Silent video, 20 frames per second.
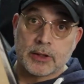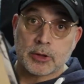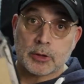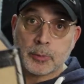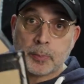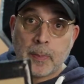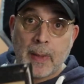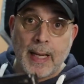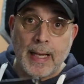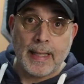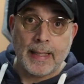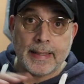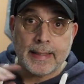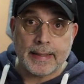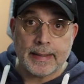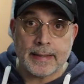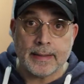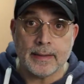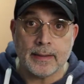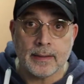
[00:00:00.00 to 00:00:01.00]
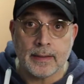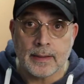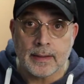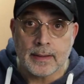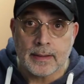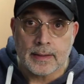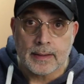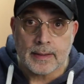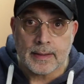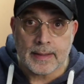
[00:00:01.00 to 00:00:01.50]
spy
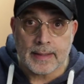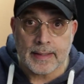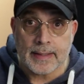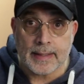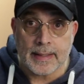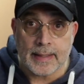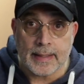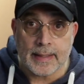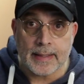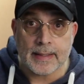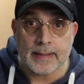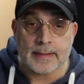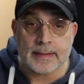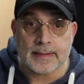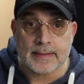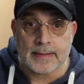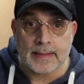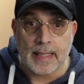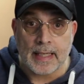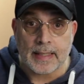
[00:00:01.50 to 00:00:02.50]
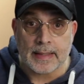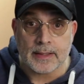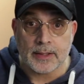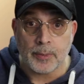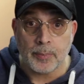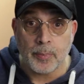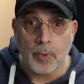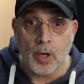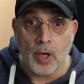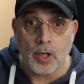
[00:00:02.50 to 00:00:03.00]
inside
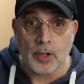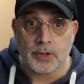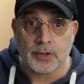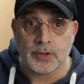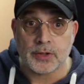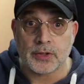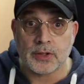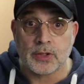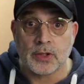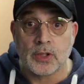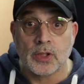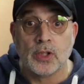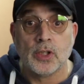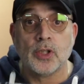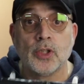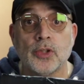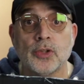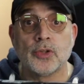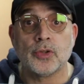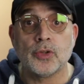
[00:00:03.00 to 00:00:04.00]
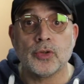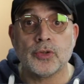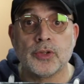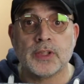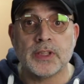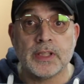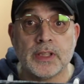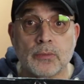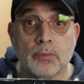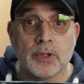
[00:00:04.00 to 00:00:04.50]
the box to
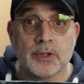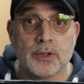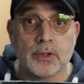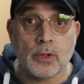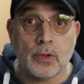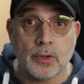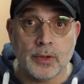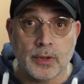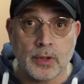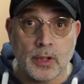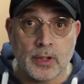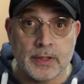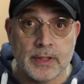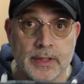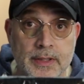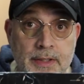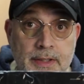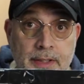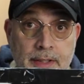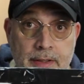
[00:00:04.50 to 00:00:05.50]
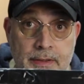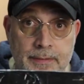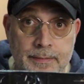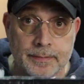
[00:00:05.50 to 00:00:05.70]
see what's going on in there.